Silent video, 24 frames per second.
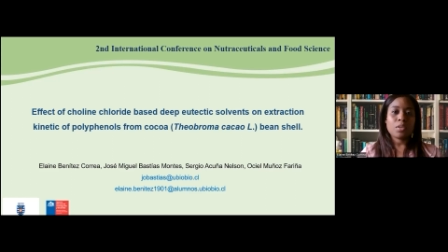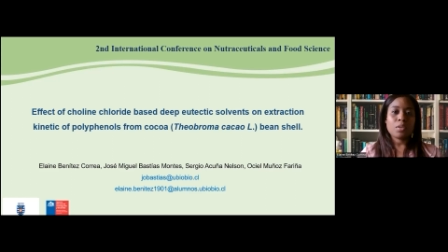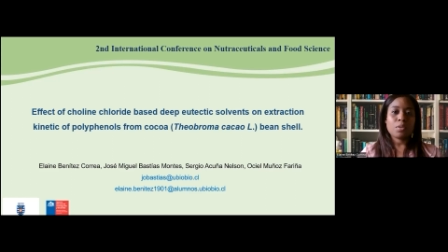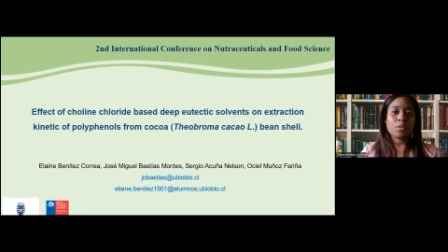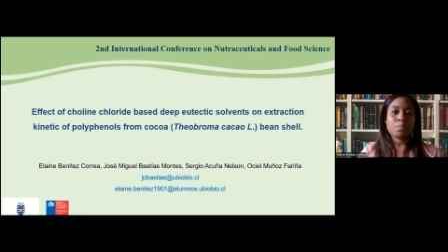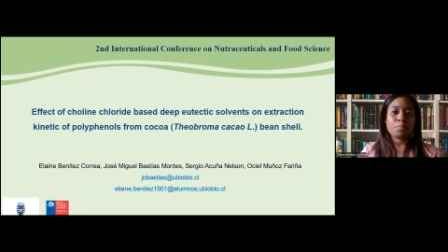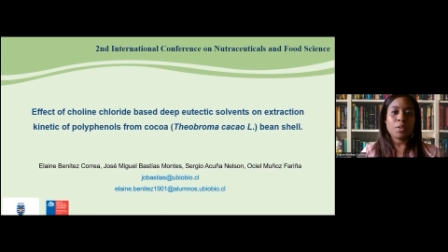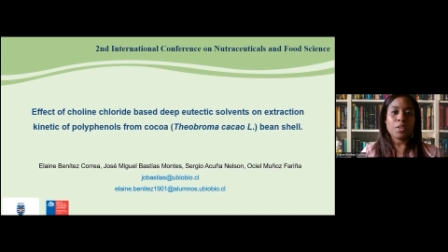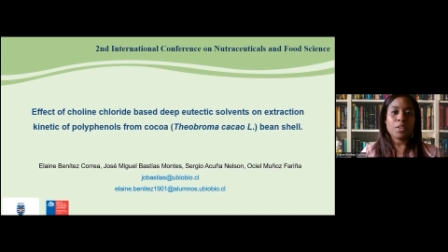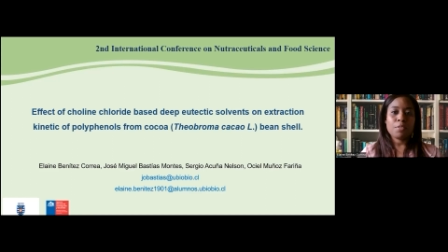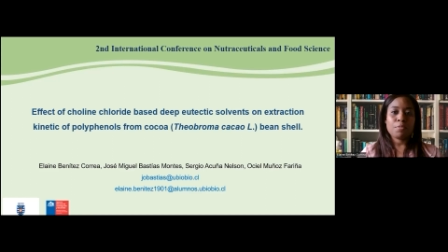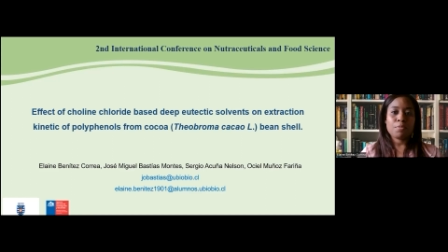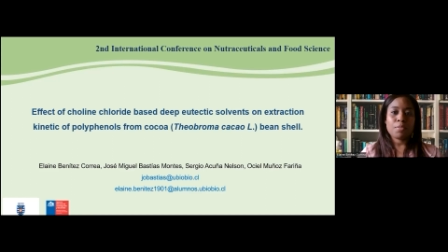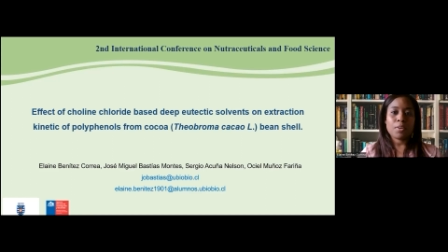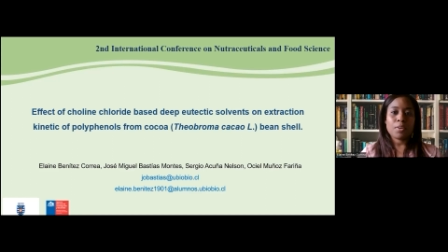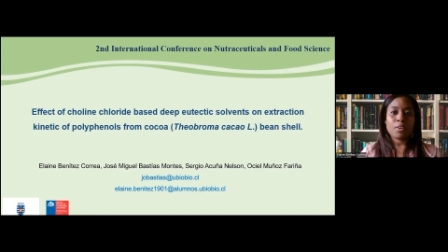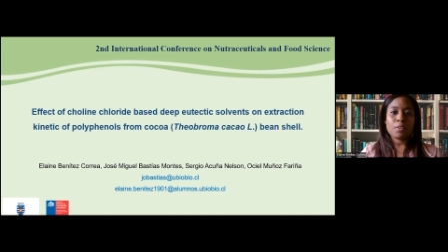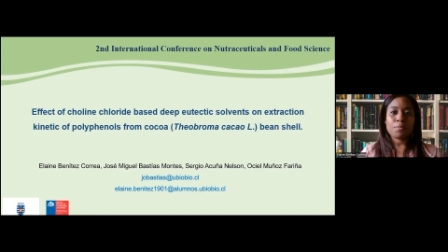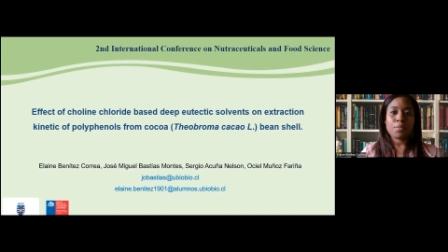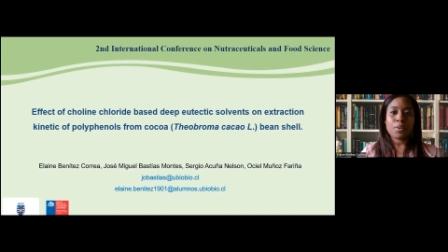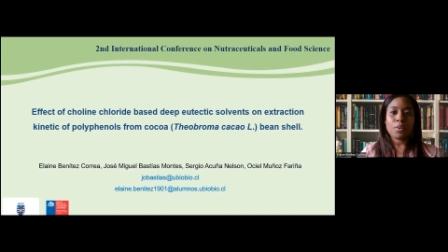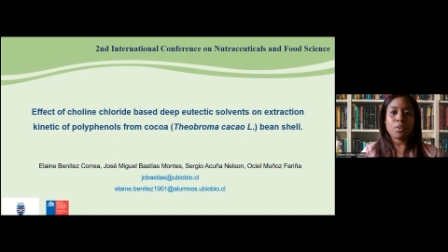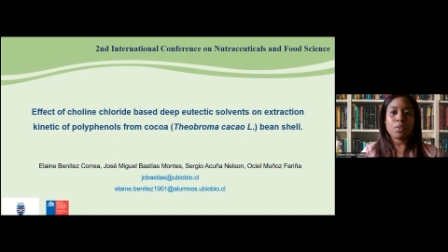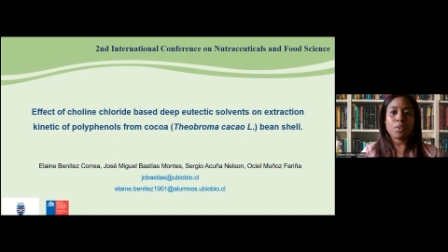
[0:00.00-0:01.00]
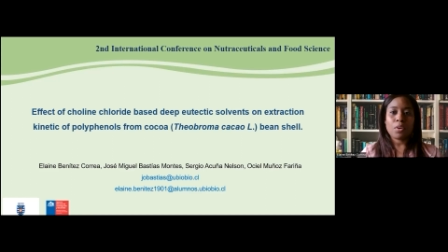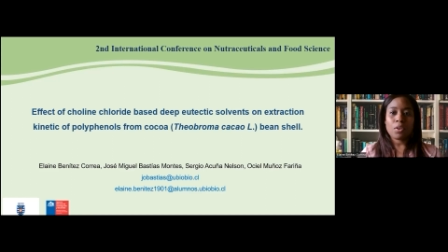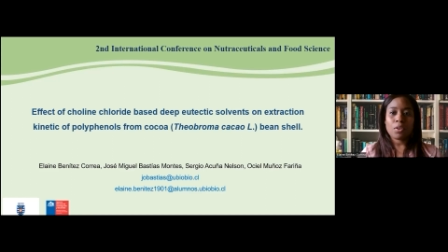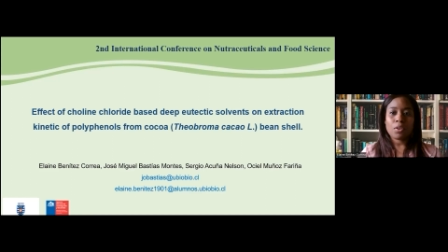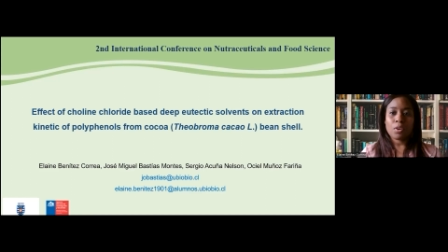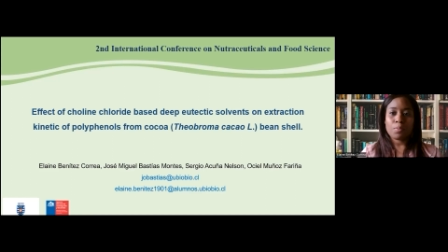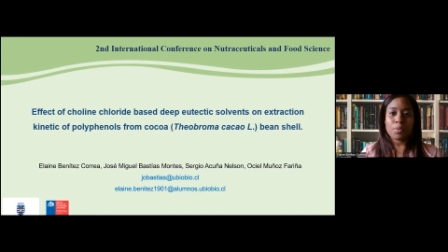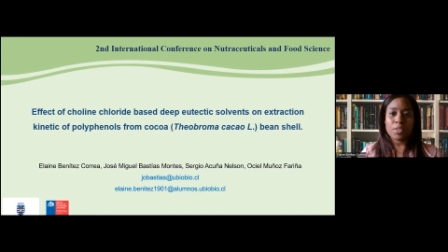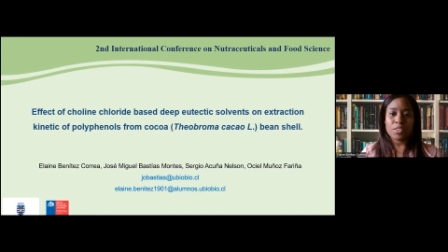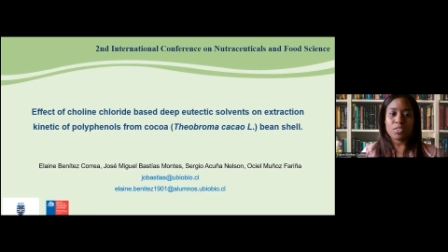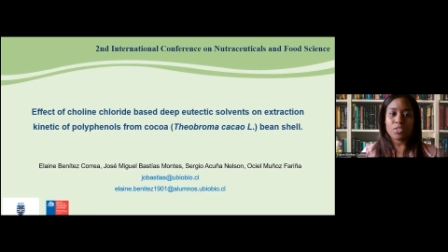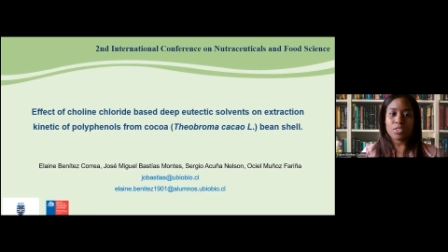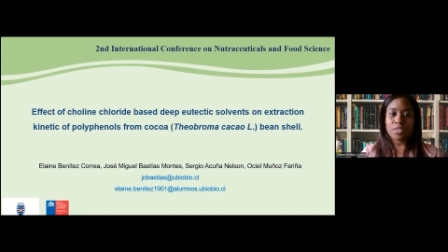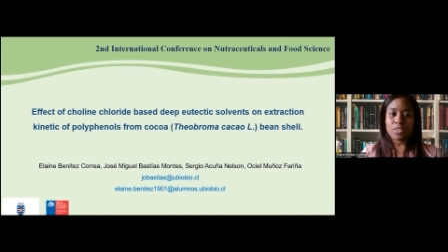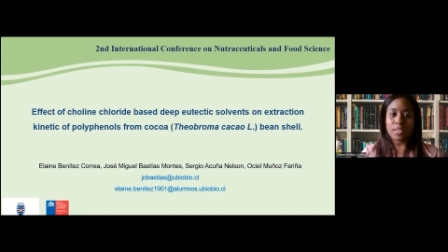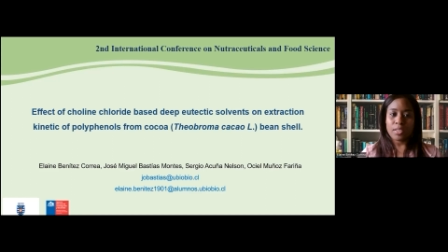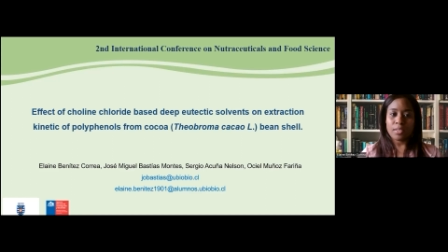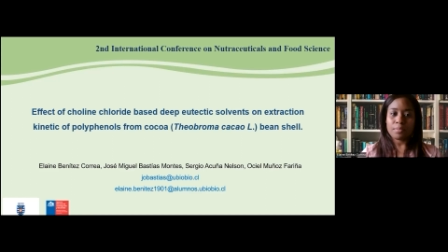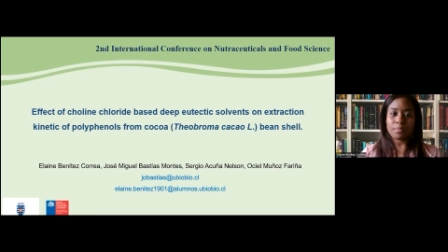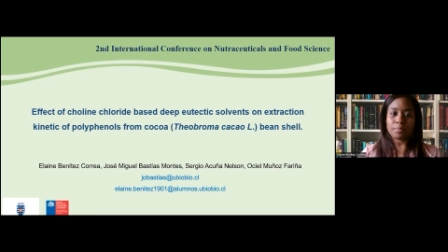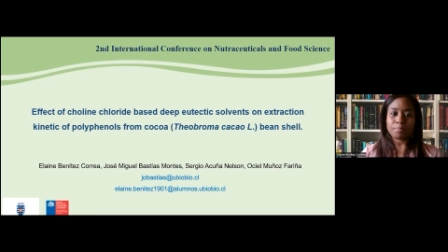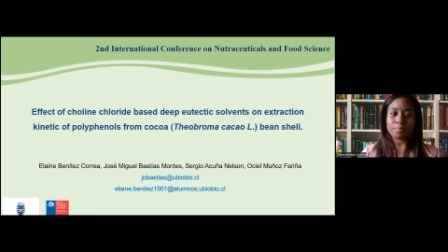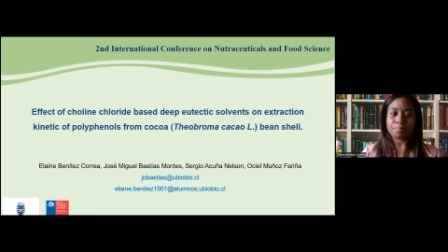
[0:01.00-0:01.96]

of polyphenol from cocoa bean shell.